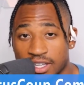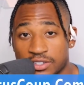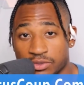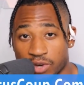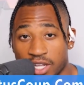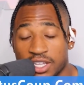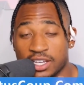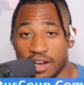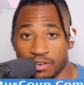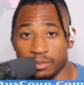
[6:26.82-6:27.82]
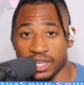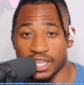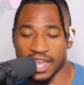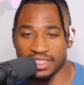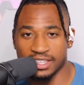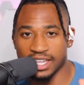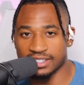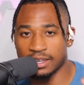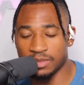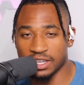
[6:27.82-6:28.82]
Israeli government, and I think
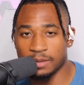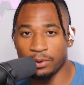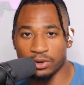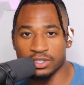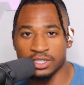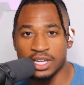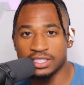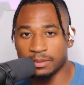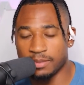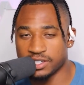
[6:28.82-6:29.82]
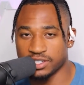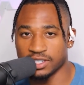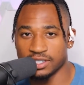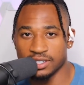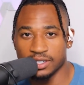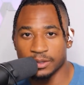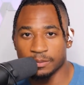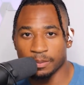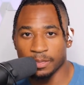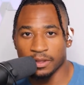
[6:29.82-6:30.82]
that's something important to mention,
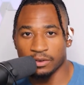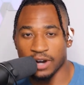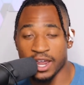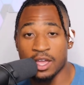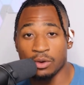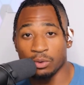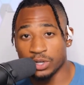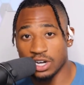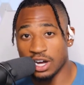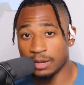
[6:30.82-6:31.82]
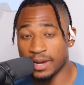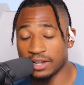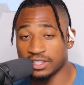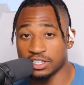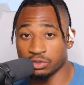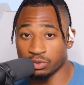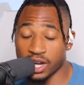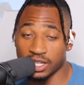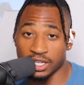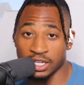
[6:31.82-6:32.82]
right? When we talk about the
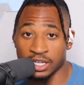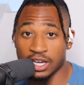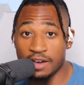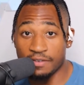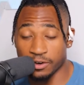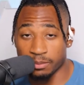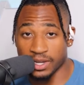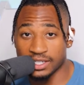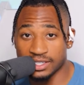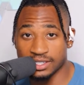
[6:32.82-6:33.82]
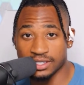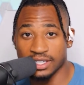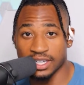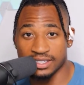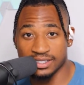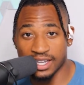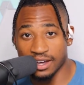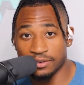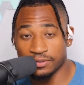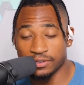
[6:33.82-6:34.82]
Israeli government
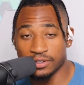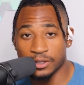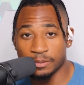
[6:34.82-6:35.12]
itself,